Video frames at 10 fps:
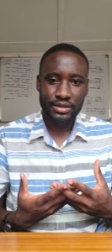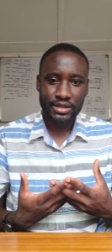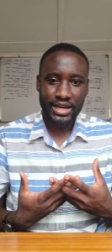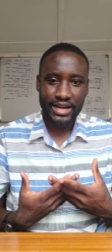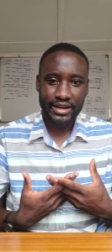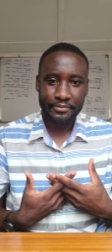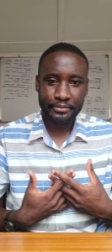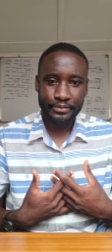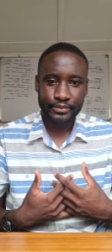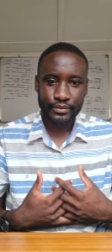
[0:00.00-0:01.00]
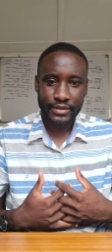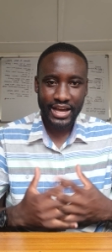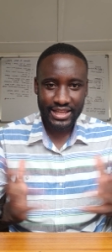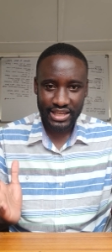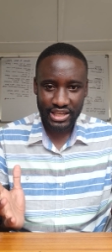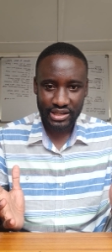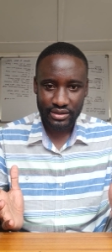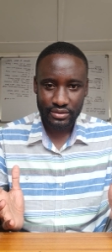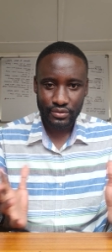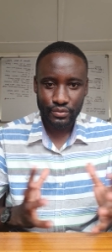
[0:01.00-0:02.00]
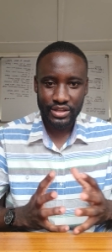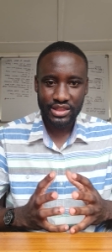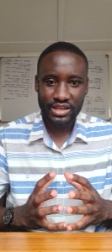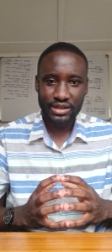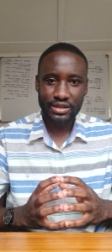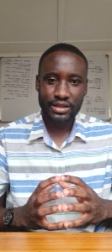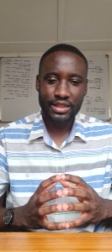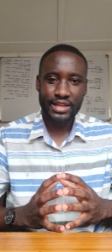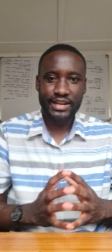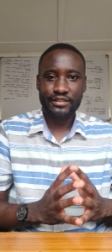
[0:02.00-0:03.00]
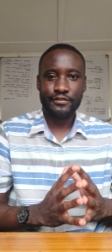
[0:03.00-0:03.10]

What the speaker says: other kin within that